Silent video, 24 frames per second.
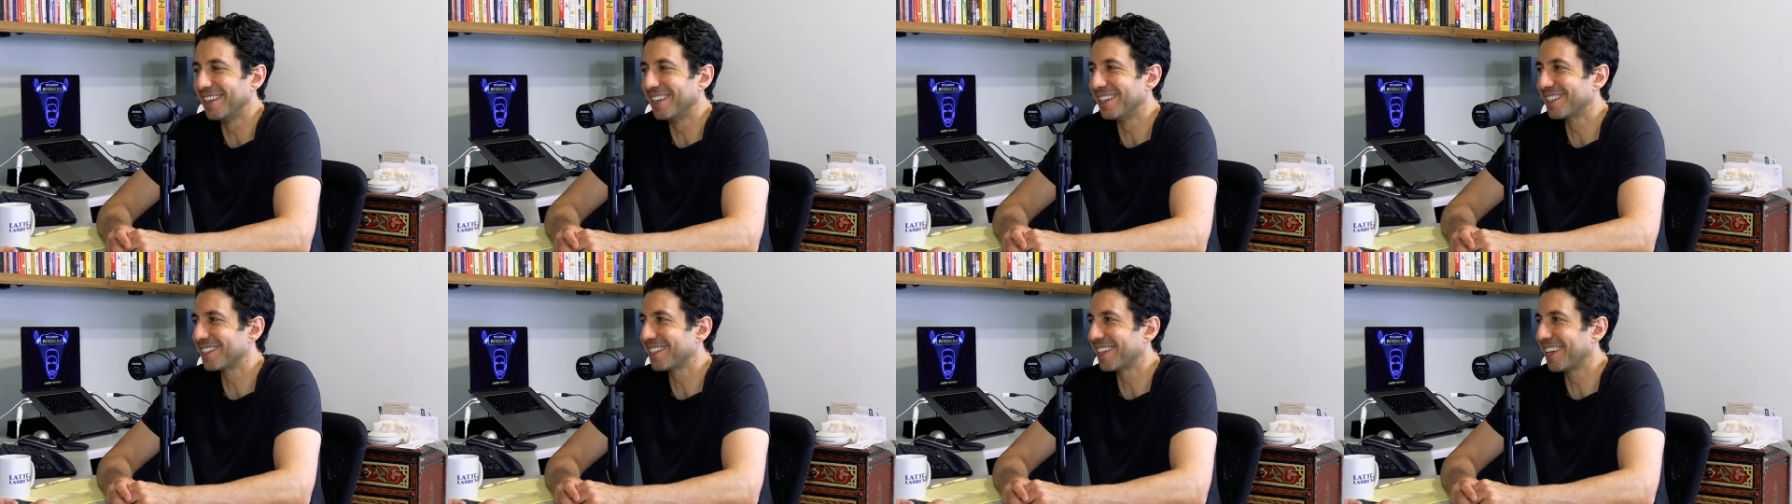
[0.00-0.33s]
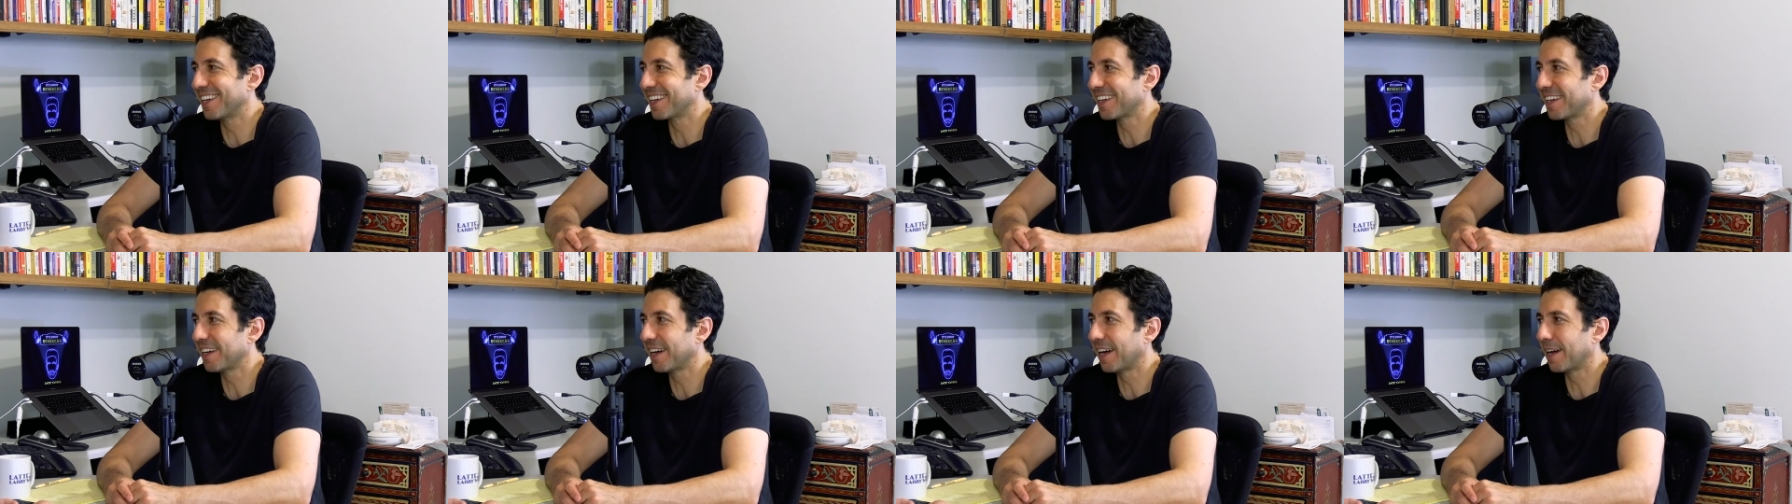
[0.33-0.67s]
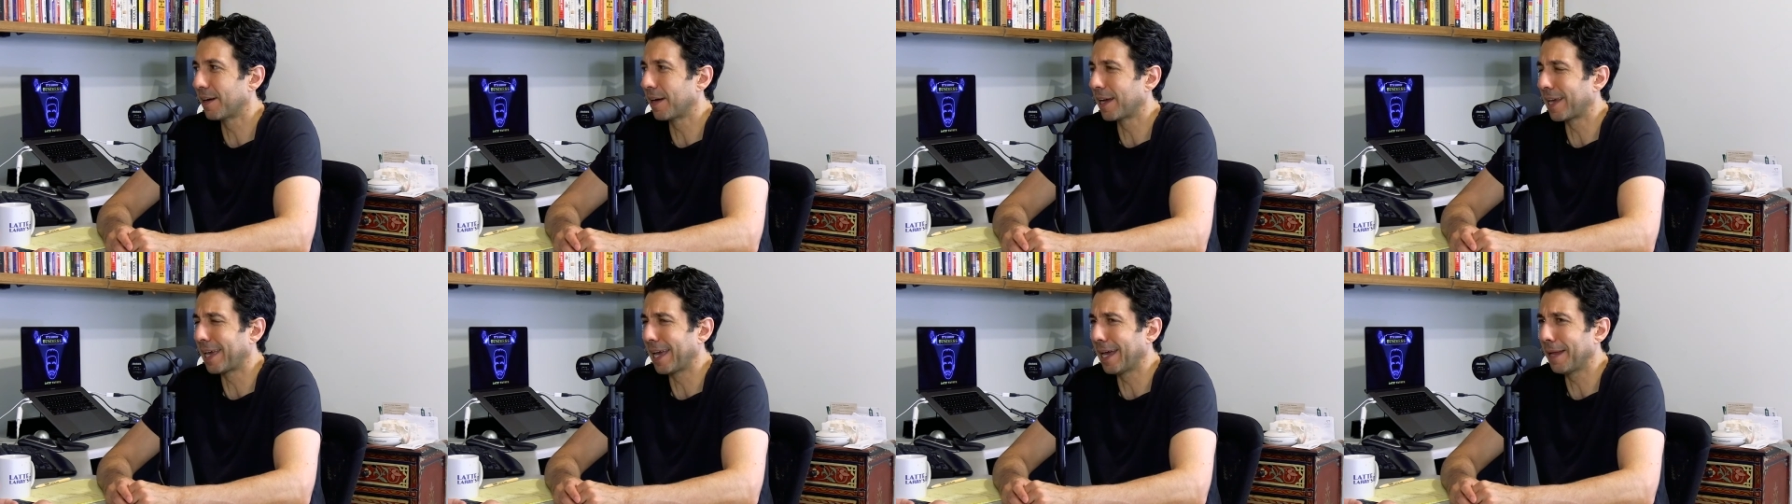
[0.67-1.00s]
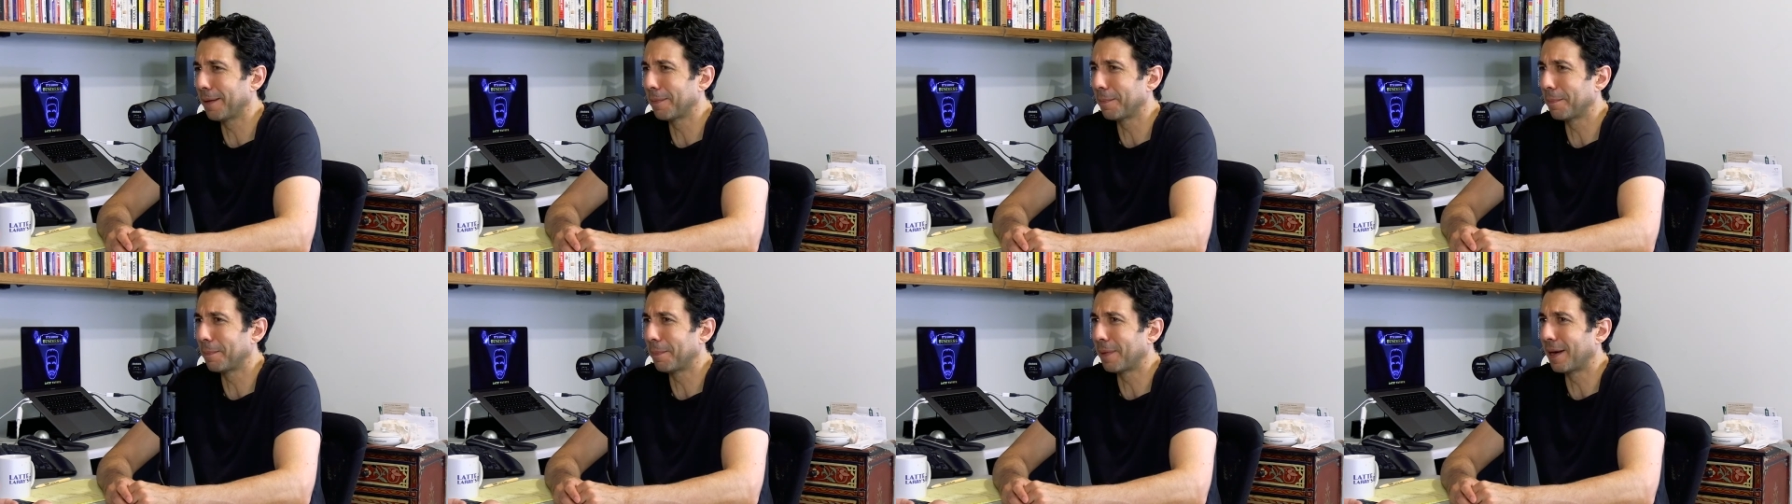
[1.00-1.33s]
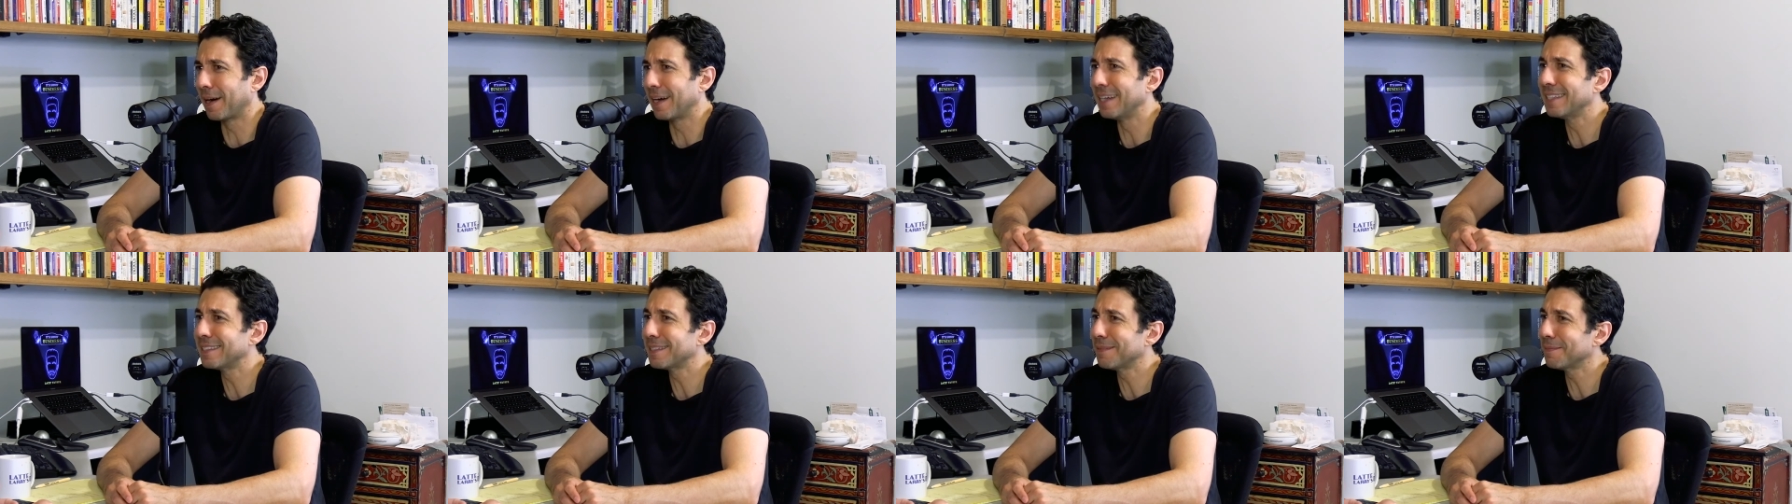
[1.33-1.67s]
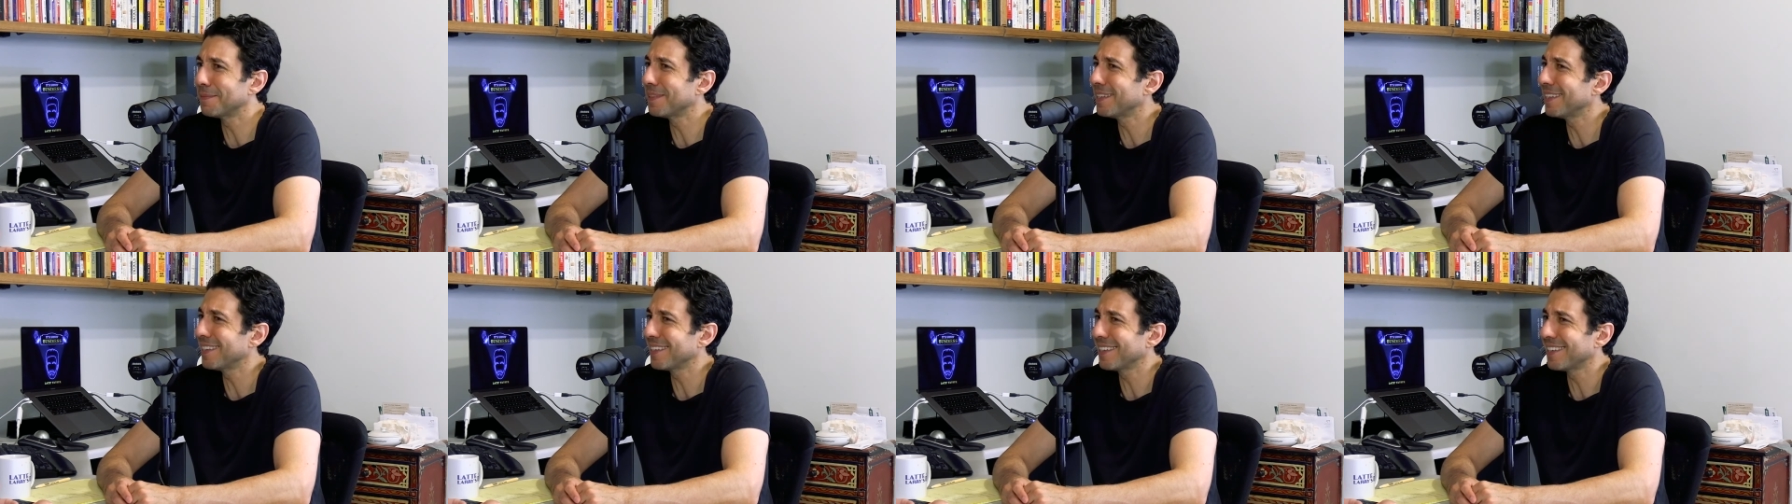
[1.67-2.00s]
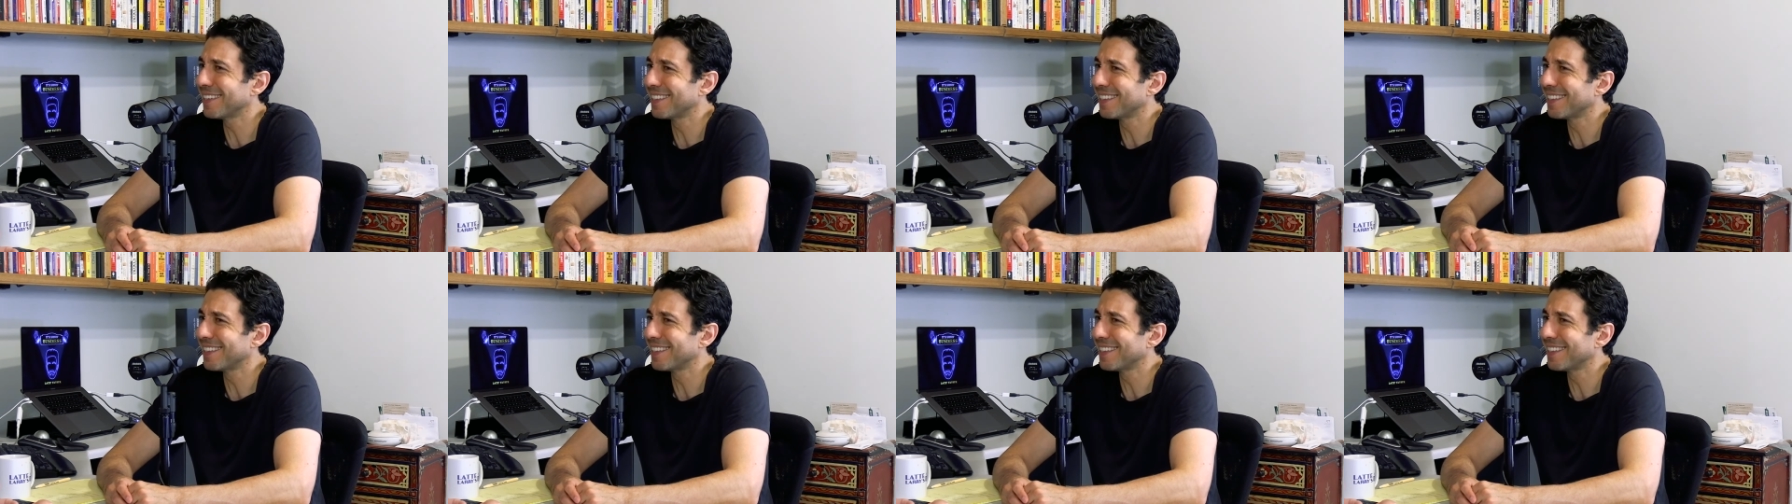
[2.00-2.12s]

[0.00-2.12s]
It's like, I can't buy something.